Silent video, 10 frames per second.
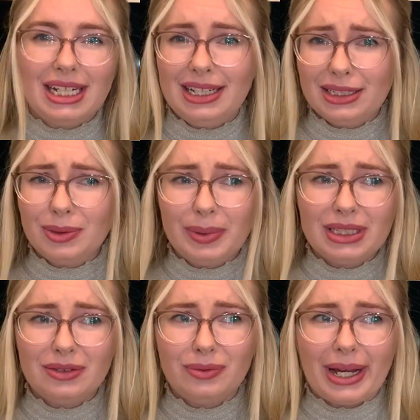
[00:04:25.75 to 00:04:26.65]
a little
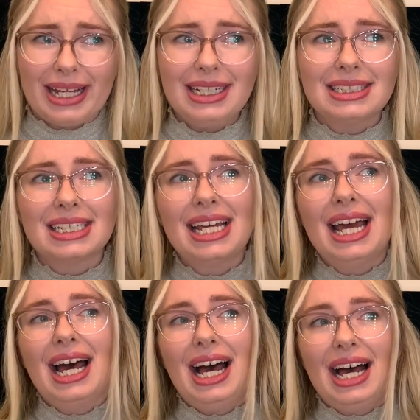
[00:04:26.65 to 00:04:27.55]
bit of weight,
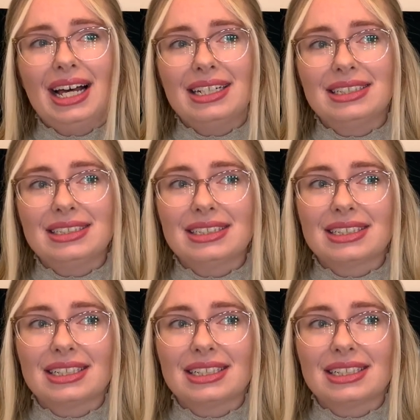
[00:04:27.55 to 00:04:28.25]
and